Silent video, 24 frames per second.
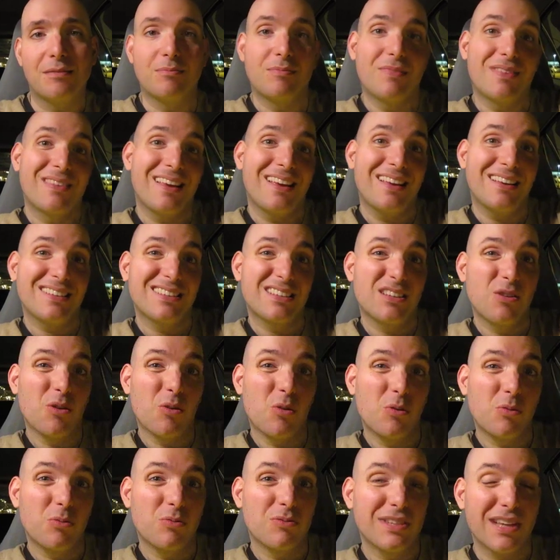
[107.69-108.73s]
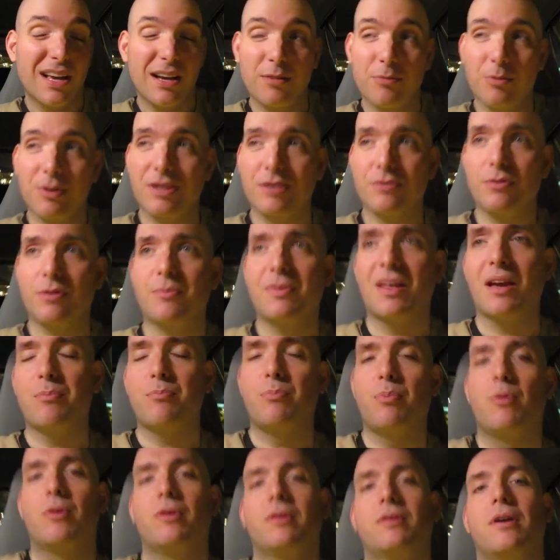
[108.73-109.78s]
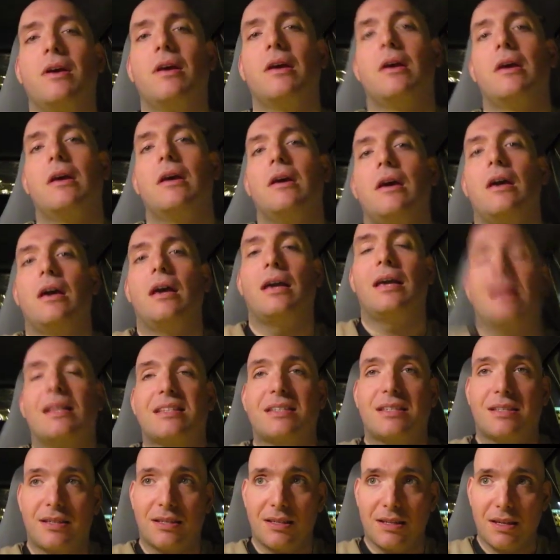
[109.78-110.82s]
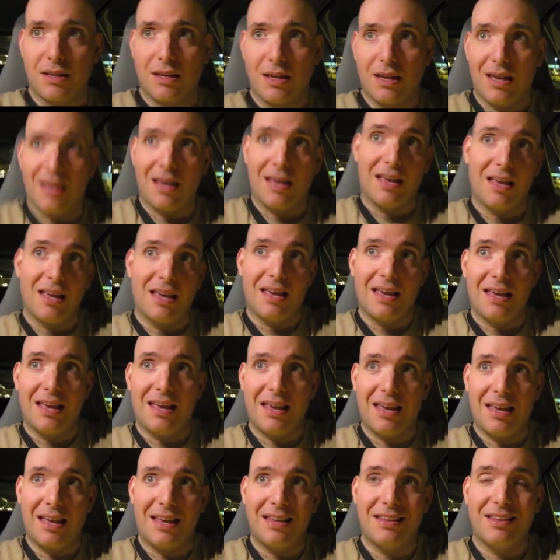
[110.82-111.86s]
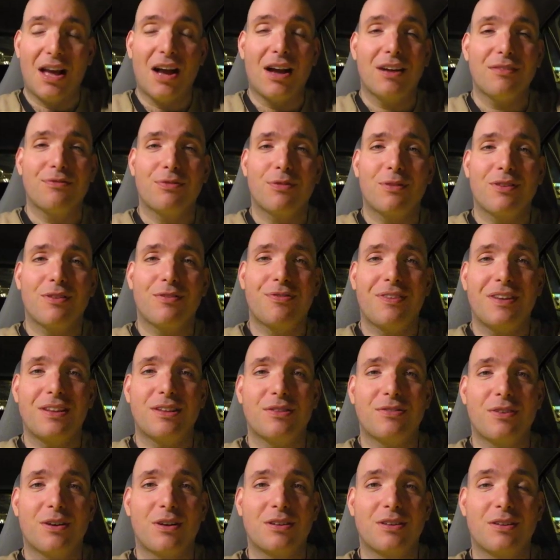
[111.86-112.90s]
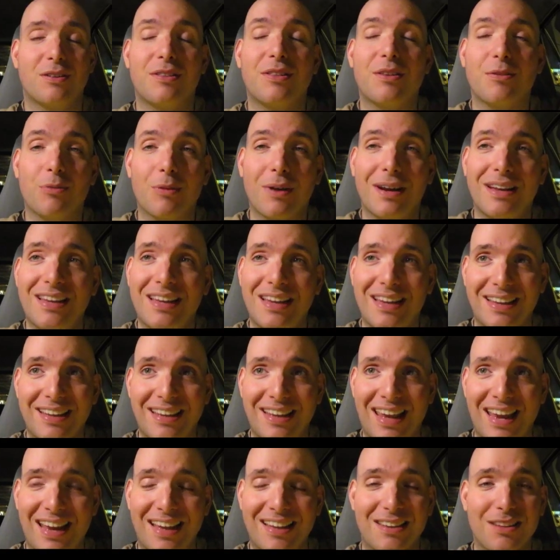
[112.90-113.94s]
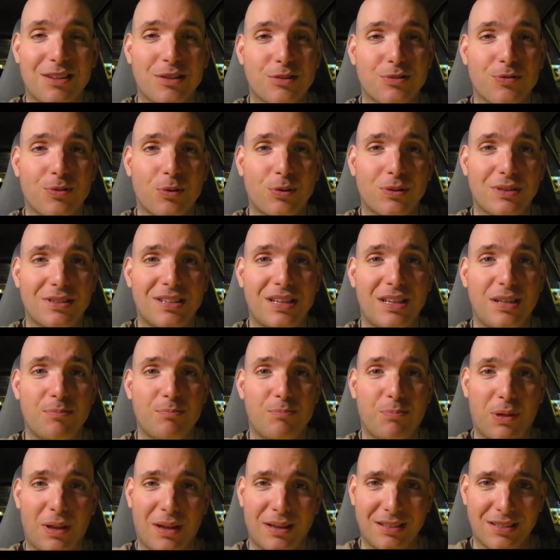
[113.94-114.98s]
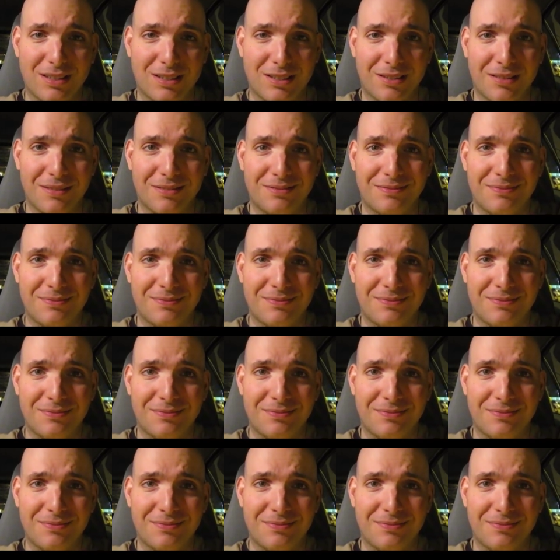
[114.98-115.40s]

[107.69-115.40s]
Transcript: things go sideways from that point. It's not for the faint of hearted. The rating in Canada is 14+.